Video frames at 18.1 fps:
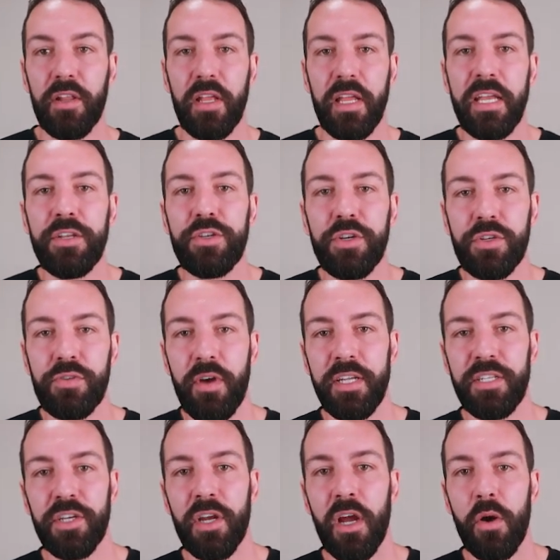interest
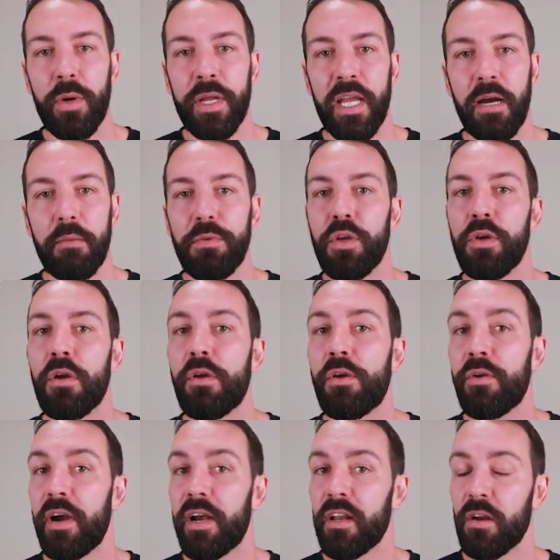rates are going up? You could
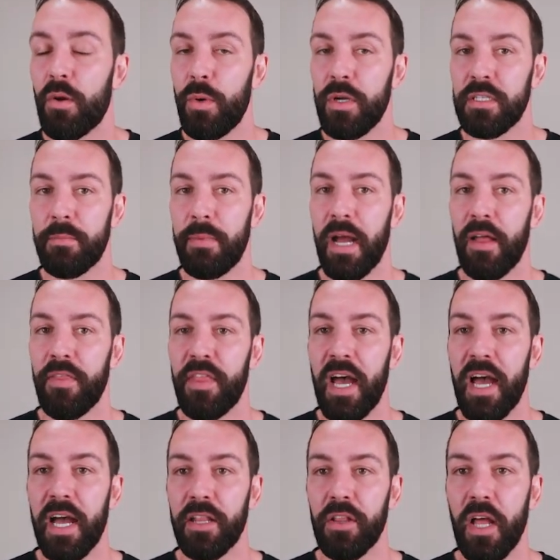create a quiz about
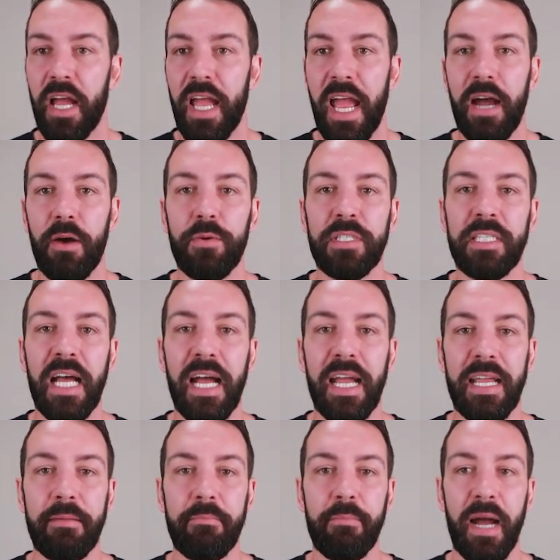that. Like how is
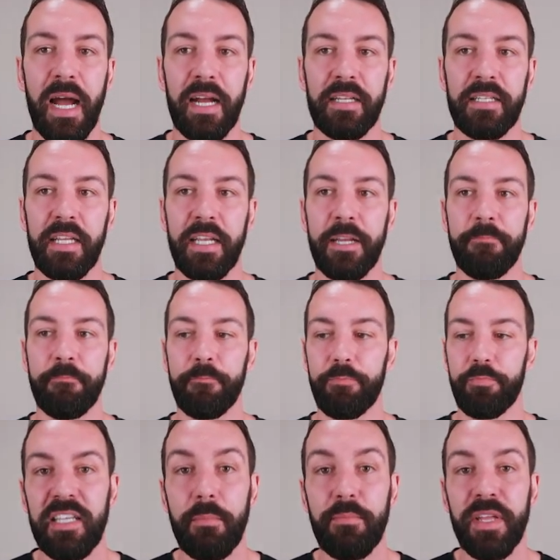that impacting
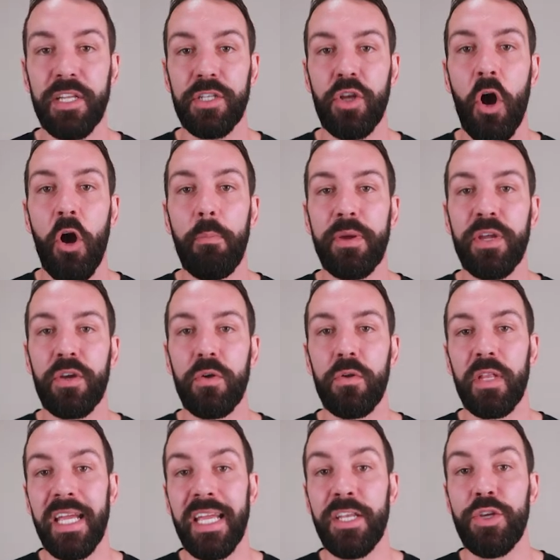something
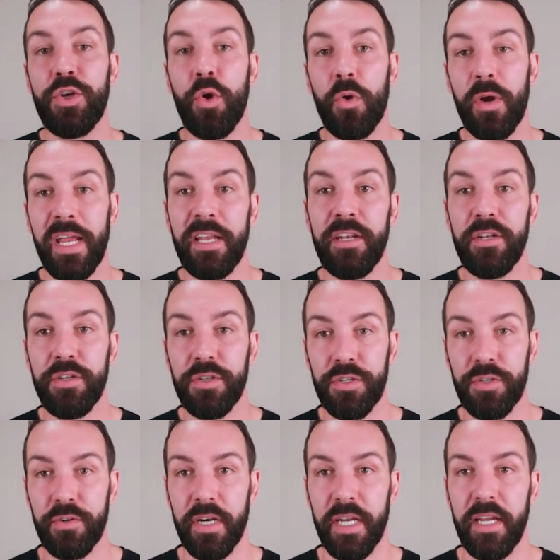topical in your
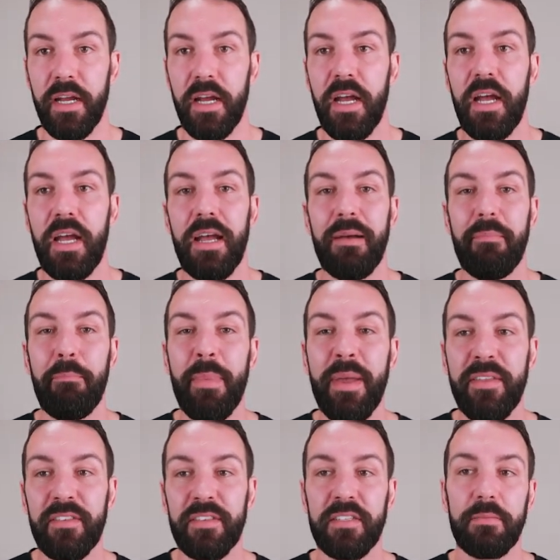industry?
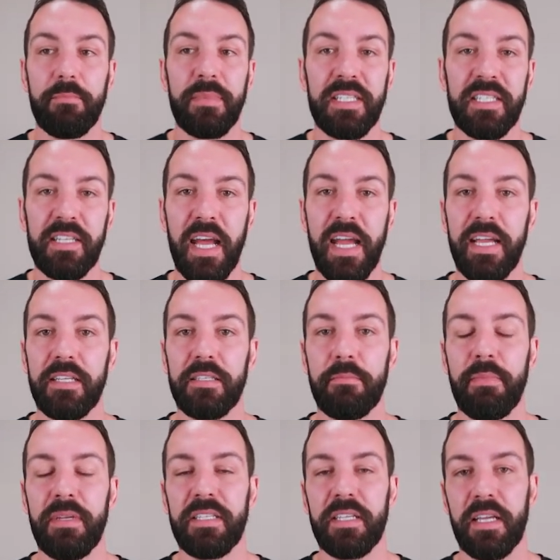Myths,
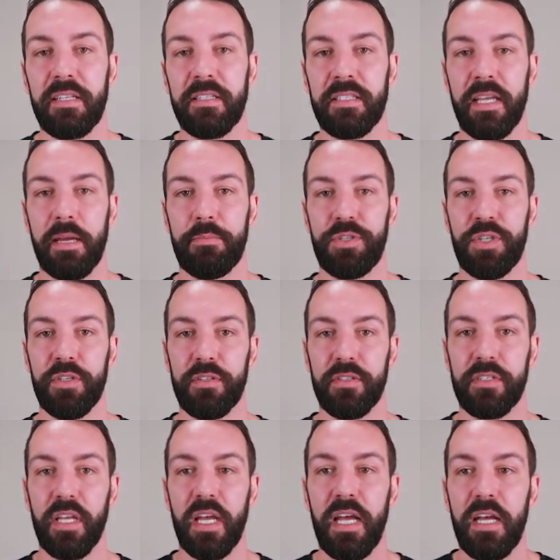mistakes,
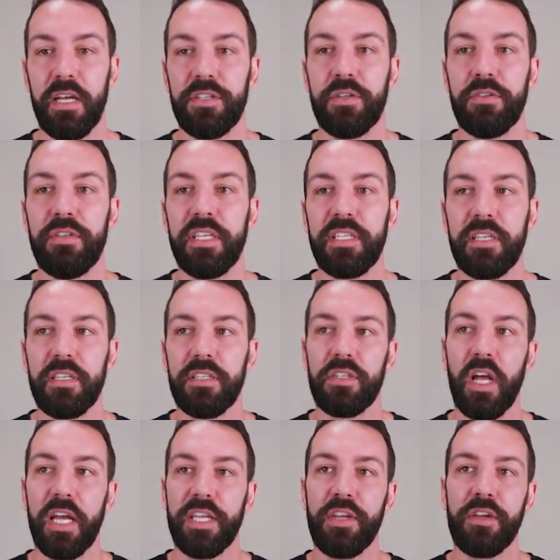misconceptions. So this
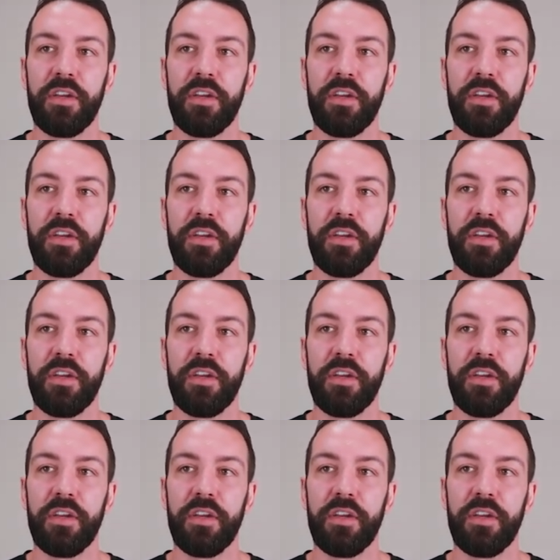is like